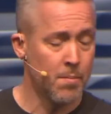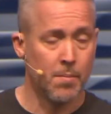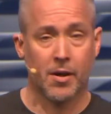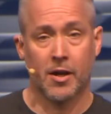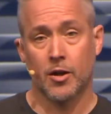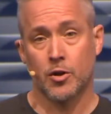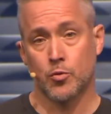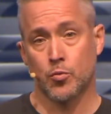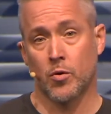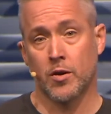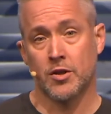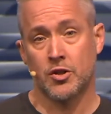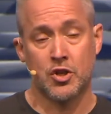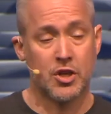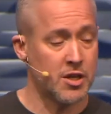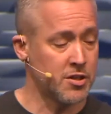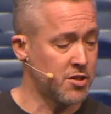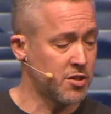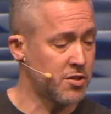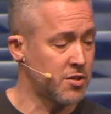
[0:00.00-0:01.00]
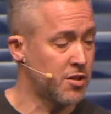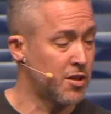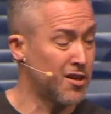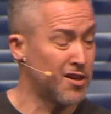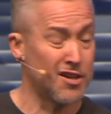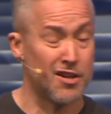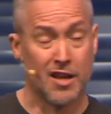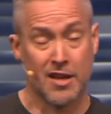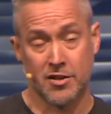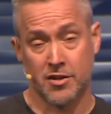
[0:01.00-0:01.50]
Because what Jesus is
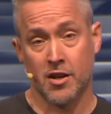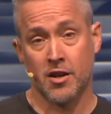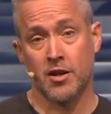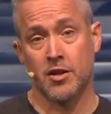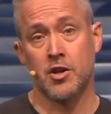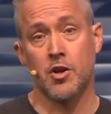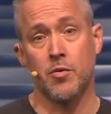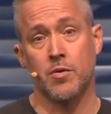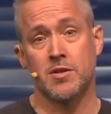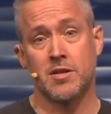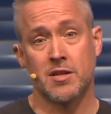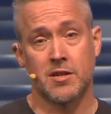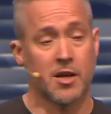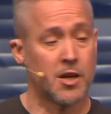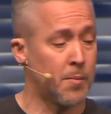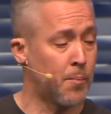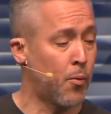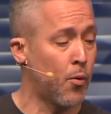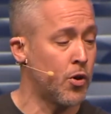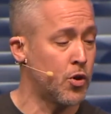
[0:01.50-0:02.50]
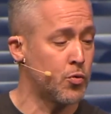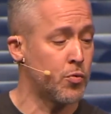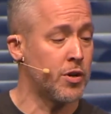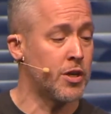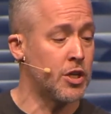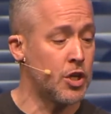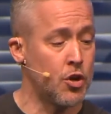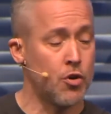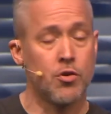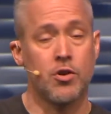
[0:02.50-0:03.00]
gonna, is gonna do is he's gonna point to
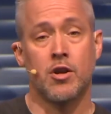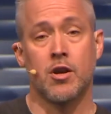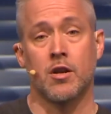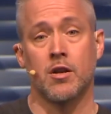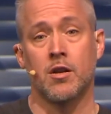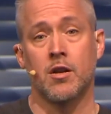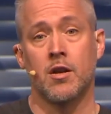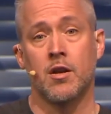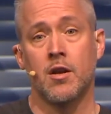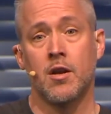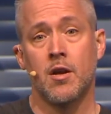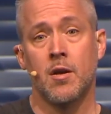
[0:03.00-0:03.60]
a union